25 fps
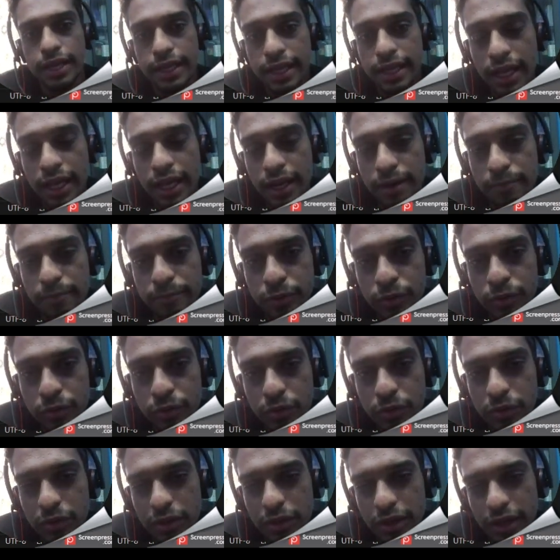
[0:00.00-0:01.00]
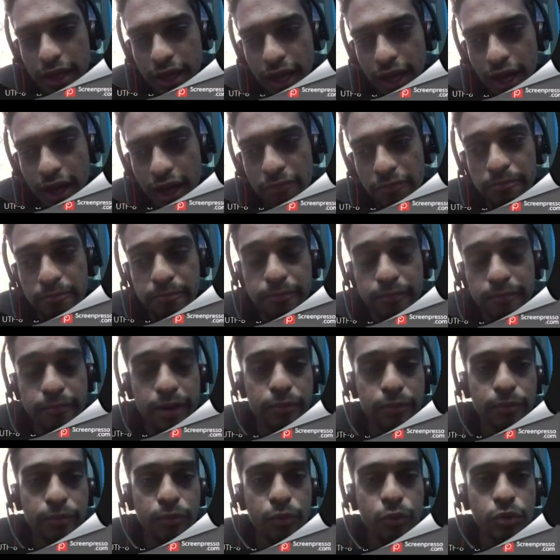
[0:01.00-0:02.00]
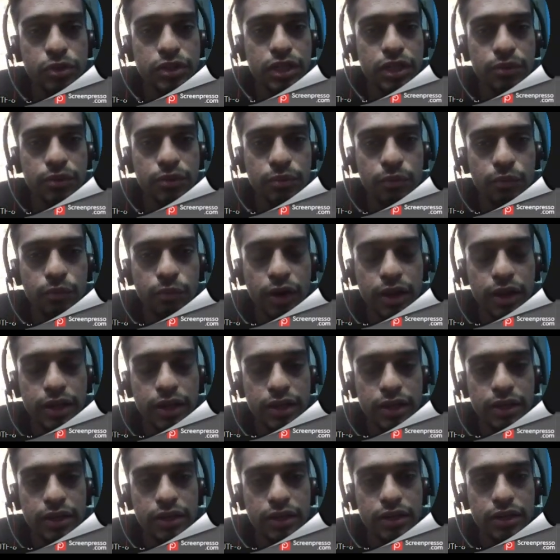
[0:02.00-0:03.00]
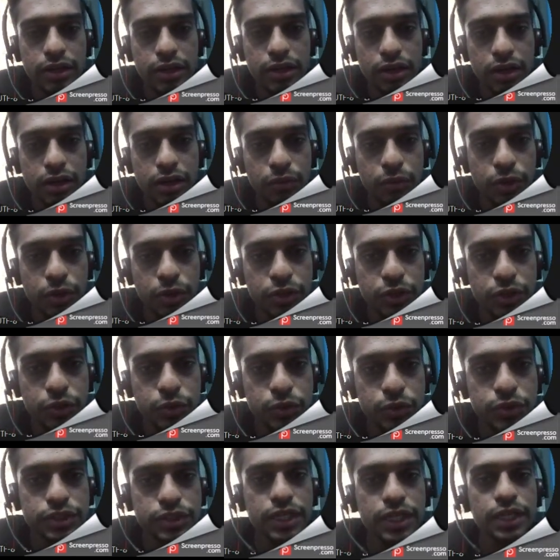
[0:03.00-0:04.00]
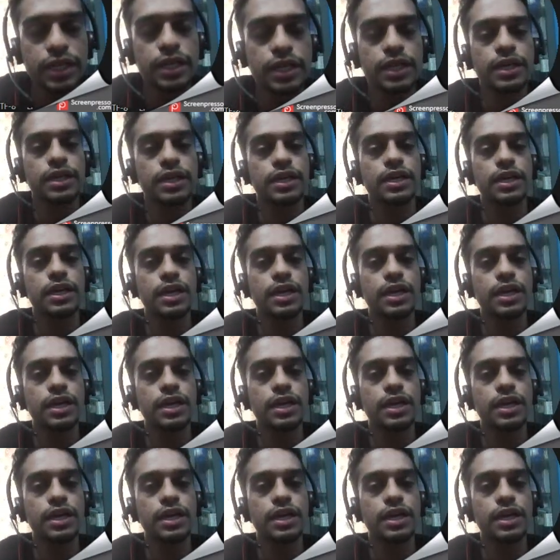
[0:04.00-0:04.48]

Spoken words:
help you have more than one what you say